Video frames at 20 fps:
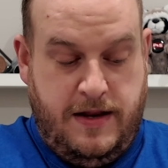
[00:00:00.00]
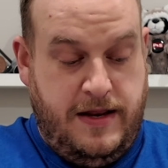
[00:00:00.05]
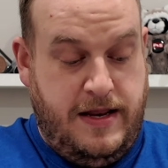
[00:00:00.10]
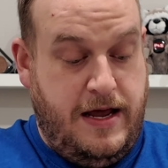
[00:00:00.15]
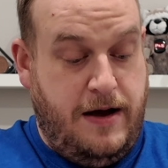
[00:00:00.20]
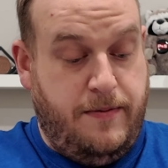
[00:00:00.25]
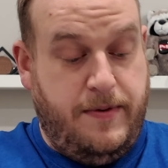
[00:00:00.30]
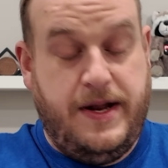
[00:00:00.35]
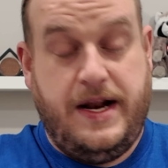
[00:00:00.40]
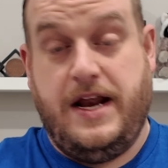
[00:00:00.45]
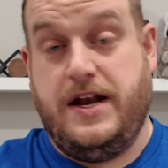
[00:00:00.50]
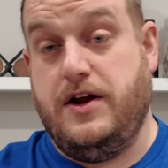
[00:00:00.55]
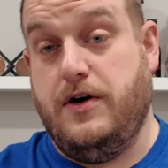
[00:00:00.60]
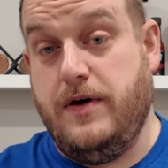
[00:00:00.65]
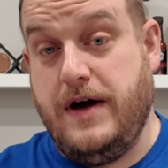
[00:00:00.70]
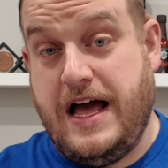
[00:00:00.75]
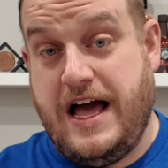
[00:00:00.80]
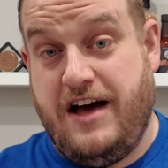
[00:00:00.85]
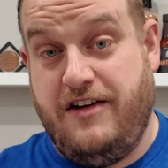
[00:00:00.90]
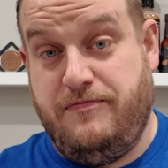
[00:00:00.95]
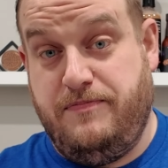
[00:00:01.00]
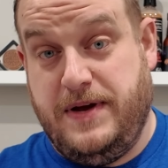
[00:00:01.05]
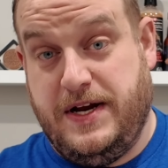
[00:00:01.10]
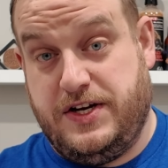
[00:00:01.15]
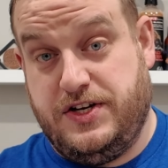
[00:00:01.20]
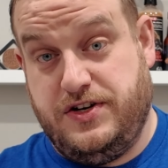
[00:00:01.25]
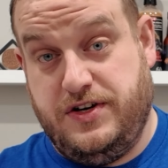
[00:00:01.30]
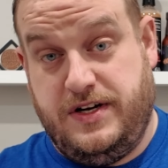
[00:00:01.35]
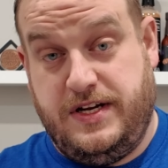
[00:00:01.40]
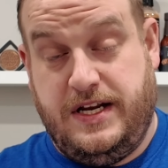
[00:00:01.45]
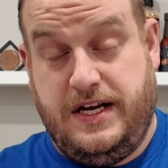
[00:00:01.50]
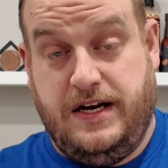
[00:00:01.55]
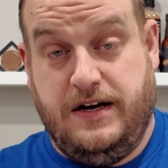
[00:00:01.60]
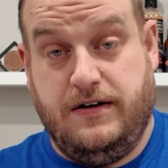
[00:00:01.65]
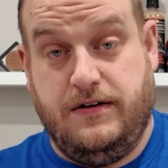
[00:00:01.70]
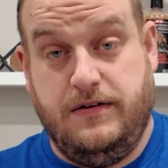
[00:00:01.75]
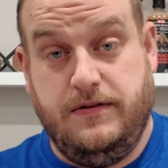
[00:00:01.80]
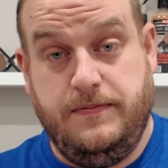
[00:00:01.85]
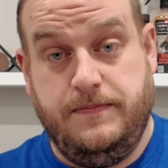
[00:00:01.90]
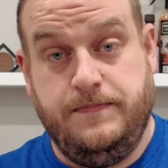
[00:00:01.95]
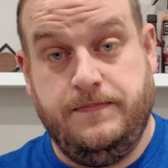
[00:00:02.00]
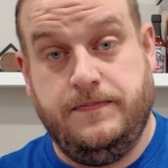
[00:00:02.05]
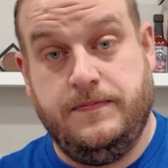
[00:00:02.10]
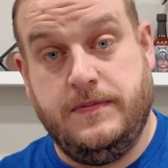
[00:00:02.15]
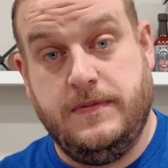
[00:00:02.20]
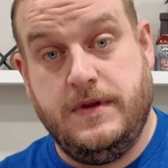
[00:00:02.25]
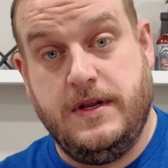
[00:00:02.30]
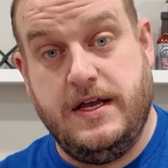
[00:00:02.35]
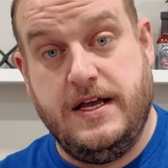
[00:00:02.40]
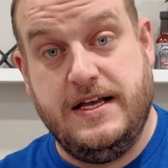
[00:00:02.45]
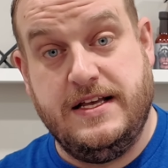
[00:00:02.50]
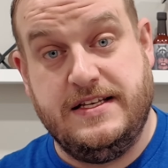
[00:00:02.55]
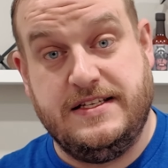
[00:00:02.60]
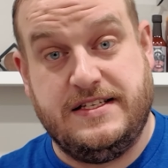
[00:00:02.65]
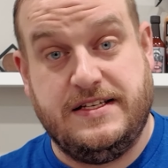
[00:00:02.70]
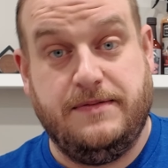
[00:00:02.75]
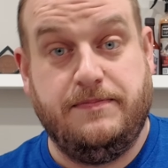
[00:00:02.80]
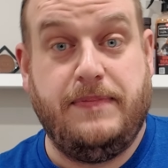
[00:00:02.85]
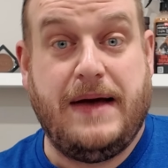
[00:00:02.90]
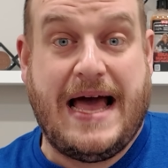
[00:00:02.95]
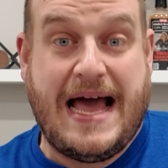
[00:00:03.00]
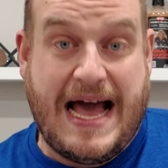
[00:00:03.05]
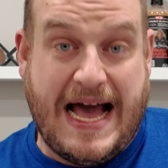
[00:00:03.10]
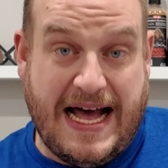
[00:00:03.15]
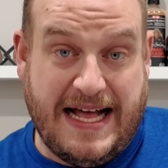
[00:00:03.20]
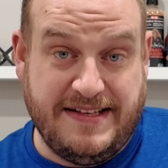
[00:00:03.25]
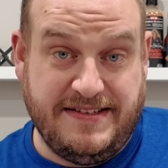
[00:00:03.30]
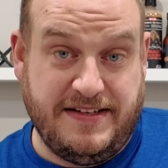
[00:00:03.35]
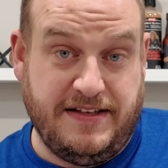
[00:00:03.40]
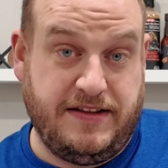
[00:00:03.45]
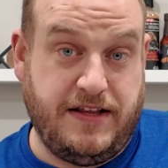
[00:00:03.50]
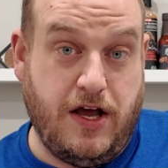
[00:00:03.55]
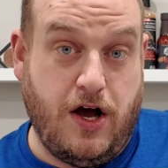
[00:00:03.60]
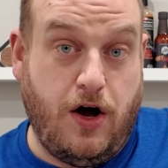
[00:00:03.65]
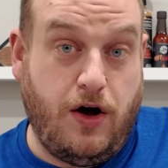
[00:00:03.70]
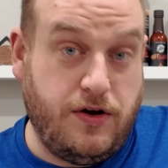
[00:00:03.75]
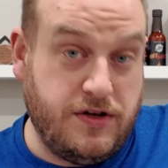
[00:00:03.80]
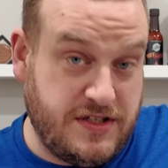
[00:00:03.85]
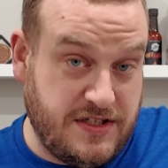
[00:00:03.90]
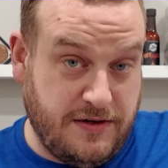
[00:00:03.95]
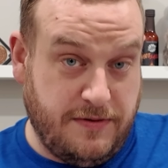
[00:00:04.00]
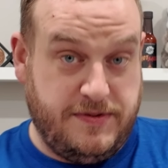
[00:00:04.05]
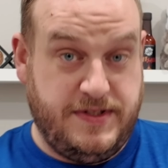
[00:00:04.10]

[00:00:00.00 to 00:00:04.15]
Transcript: Now, what I don't have pictured here is some pads that they also